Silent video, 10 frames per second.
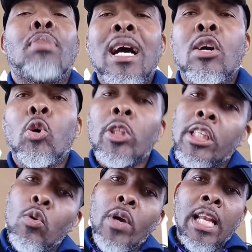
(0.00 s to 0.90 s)
back
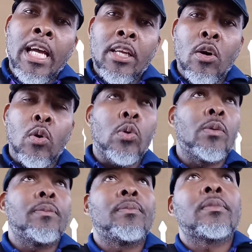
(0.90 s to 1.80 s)
out to William now
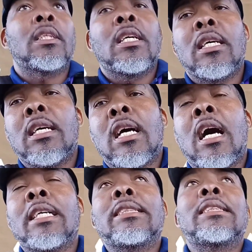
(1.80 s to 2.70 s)

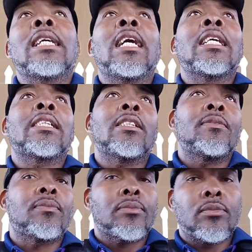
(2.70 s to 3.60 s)
and start
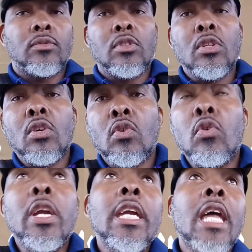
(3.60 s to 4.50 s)

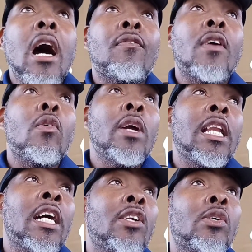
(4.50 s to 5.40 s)
read off
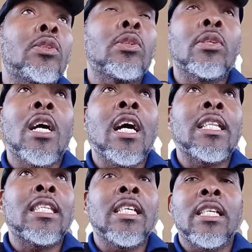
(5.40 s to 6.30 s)
William out
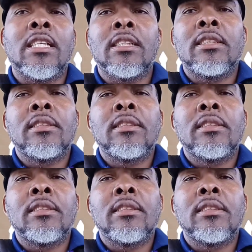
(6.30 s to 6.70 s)
to